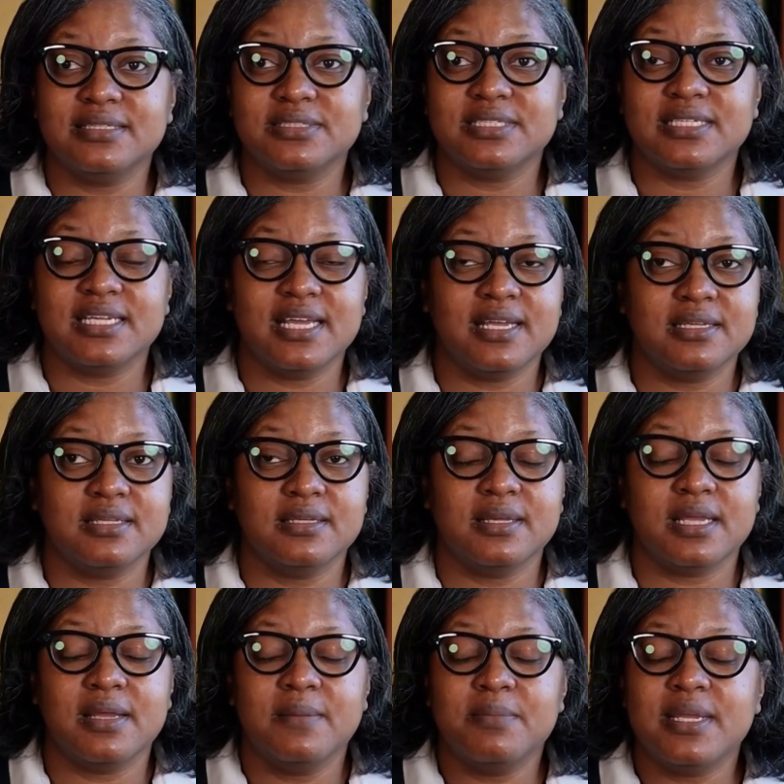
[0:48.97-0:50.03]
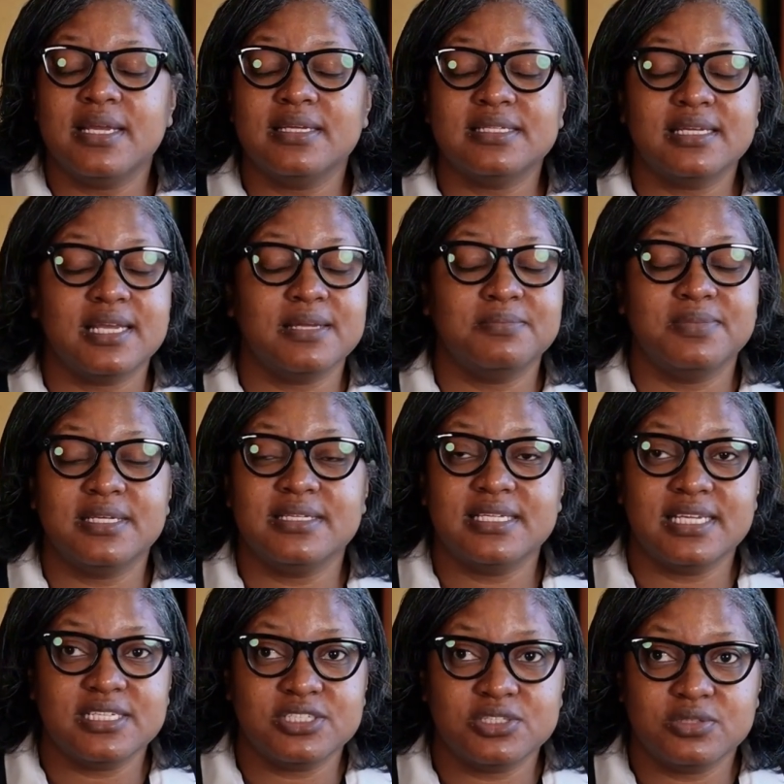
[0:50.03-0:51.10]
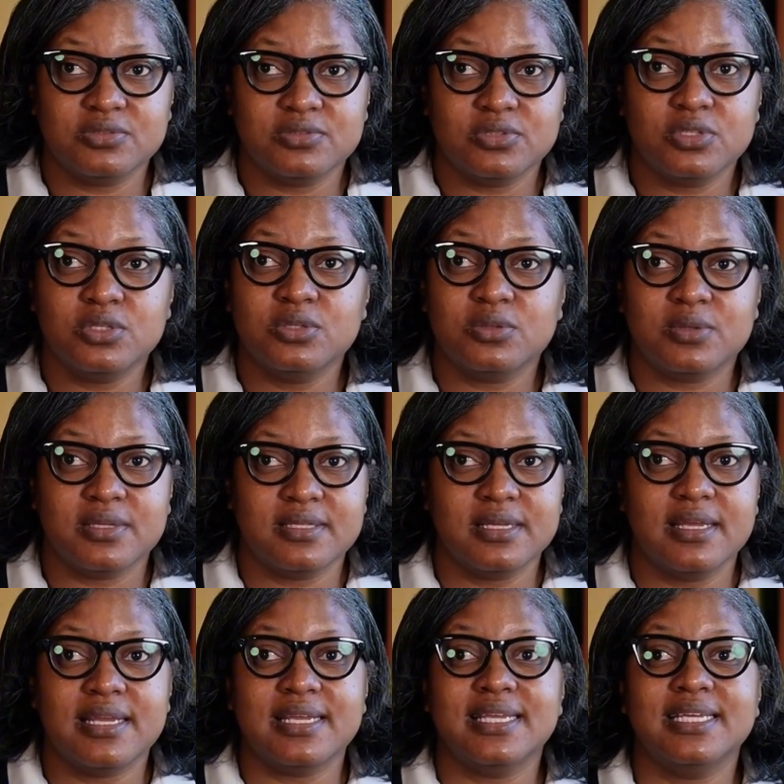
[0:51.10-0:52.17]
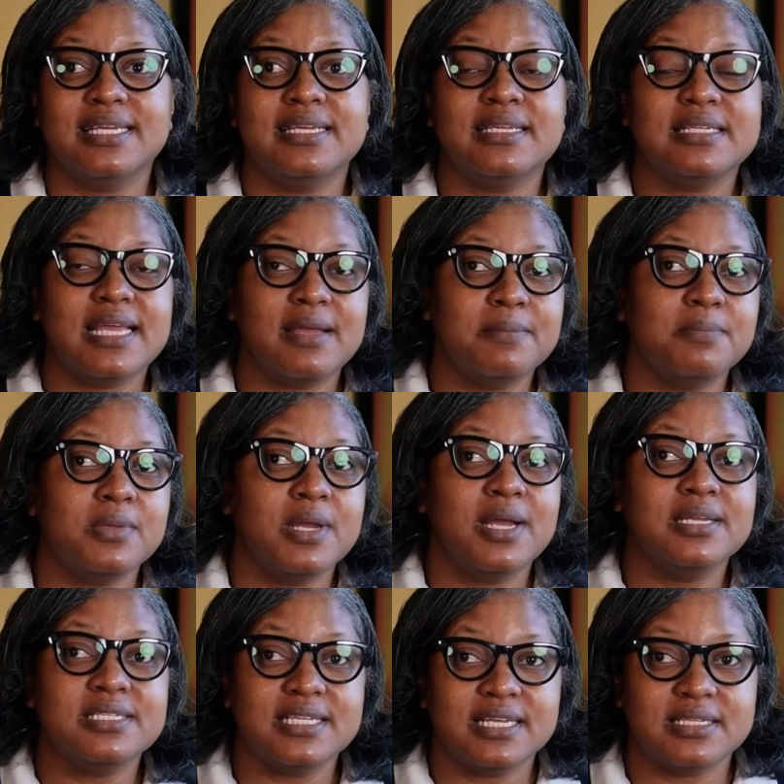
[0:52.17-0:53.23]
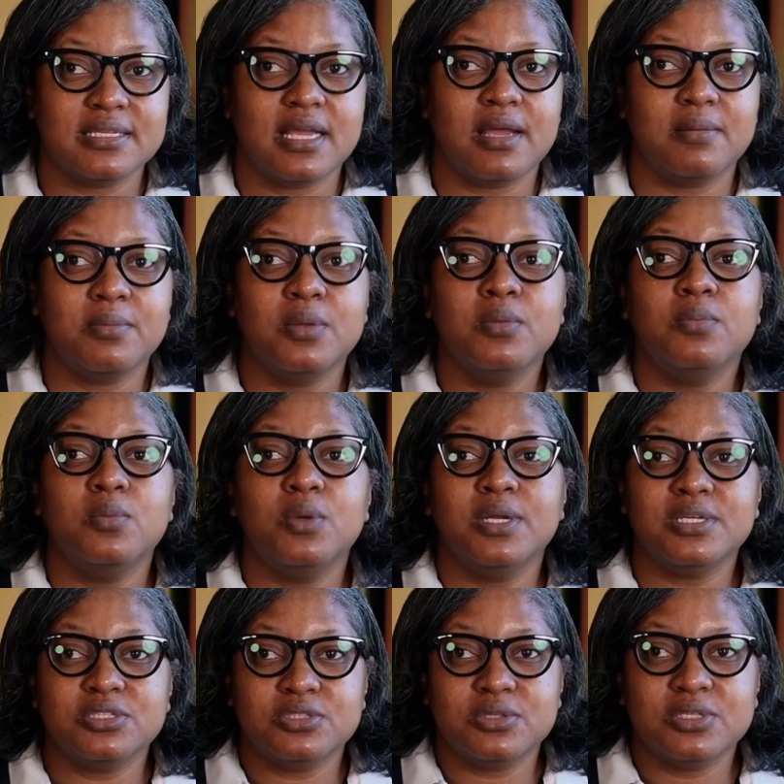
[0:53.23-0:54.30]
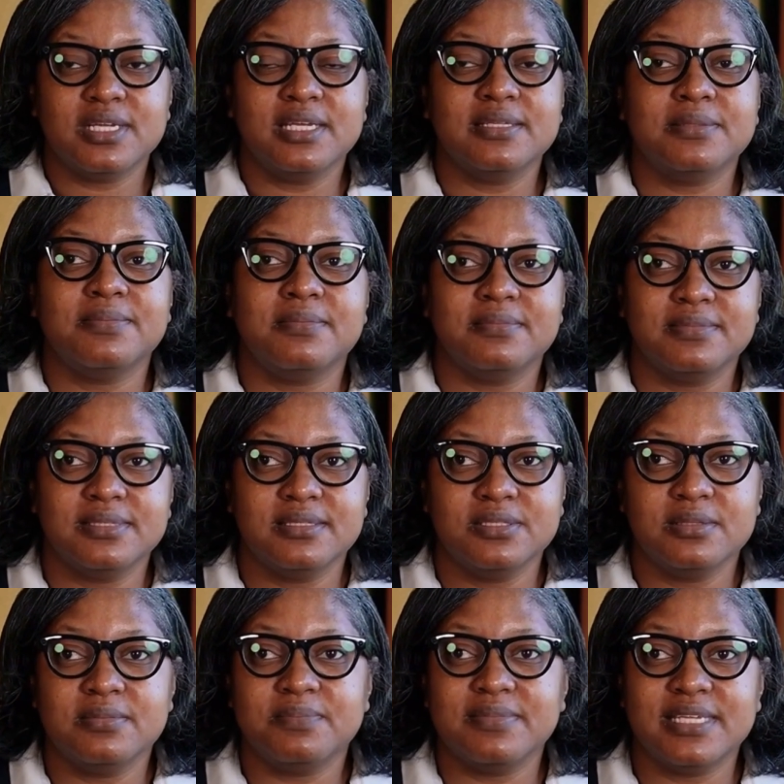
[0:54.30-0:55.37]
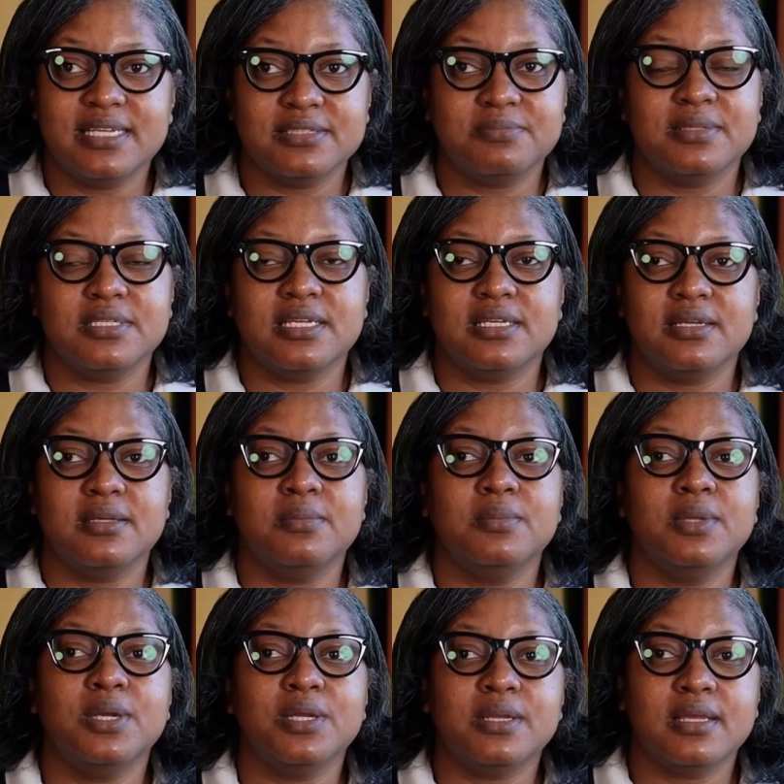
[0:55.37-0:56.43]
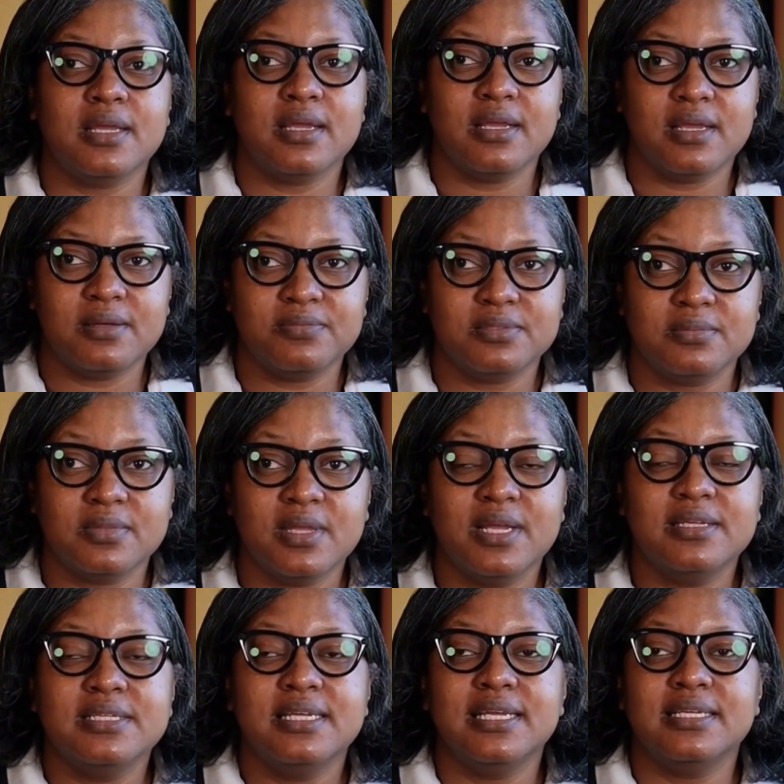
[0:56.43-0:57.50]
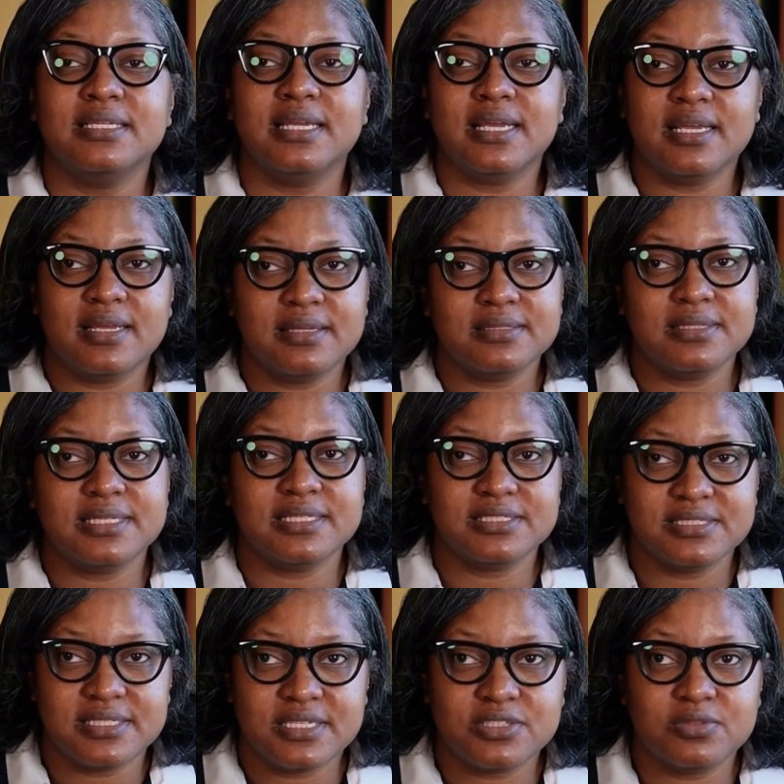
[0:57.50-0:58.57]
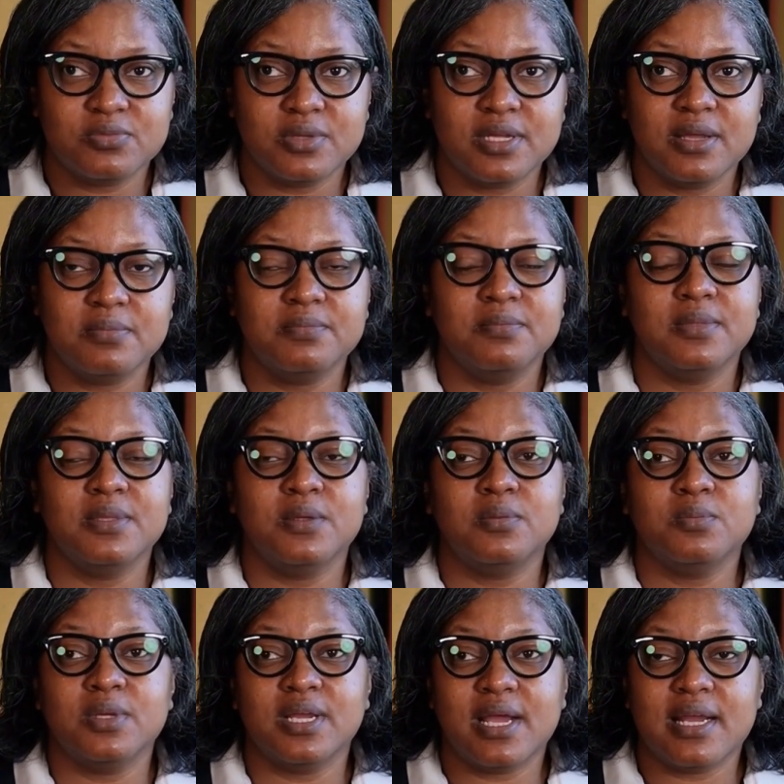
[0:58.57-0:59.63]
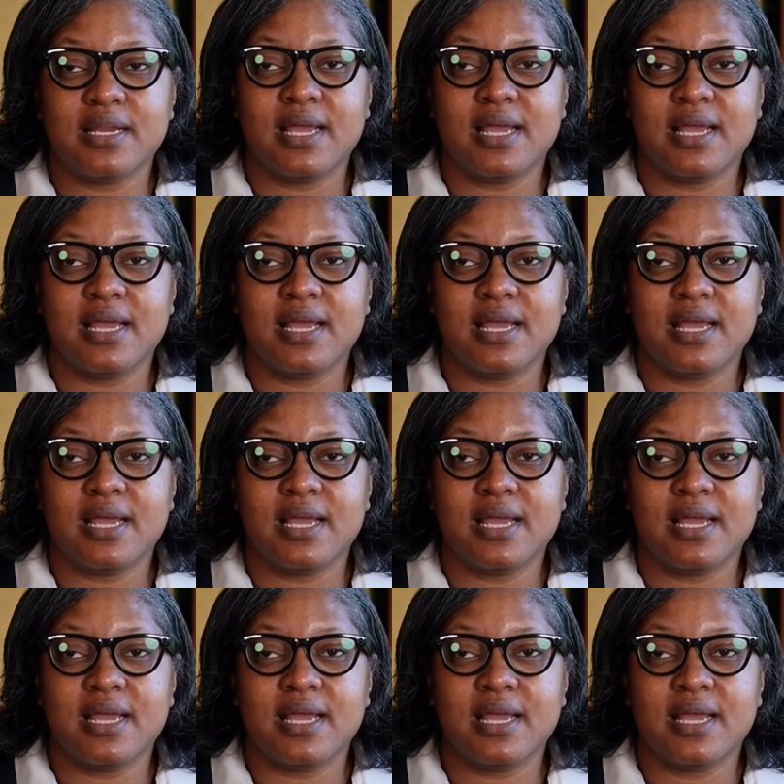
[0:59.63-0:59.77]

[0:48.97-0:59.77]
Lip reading: together, because everything you do is a process. But once you get to this particular part of the process, this is where a